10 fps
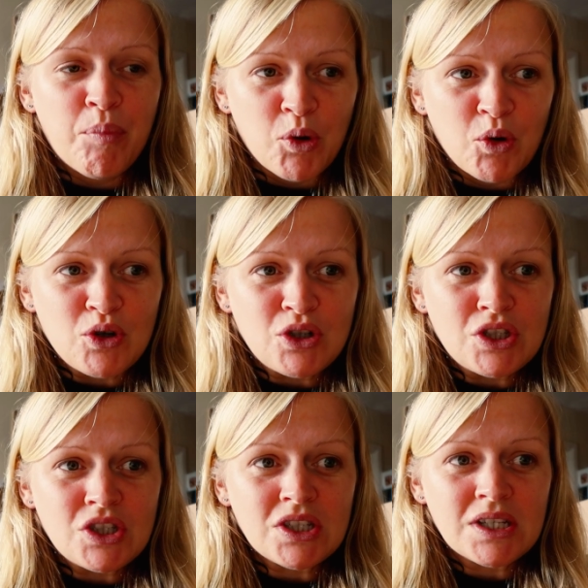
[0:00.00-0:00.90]

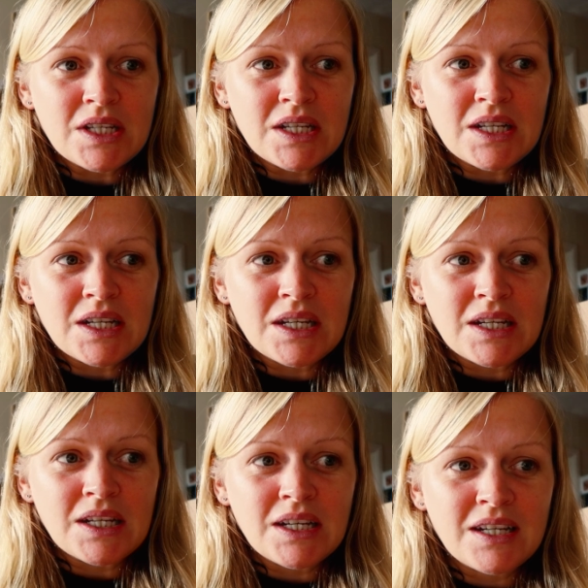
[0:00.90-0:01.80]
but
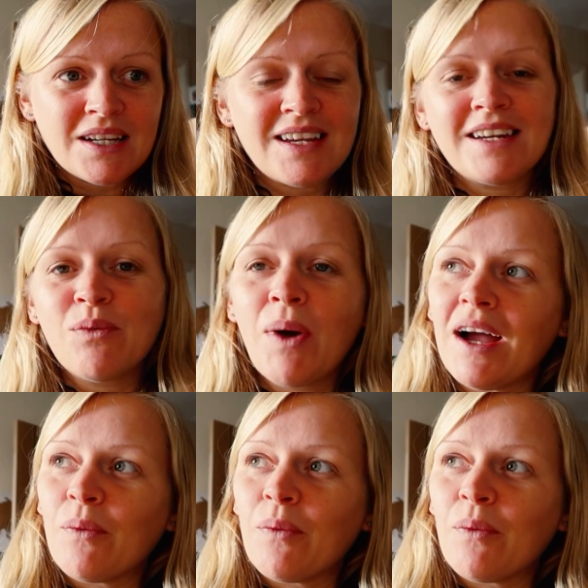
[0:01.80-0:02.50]
in a way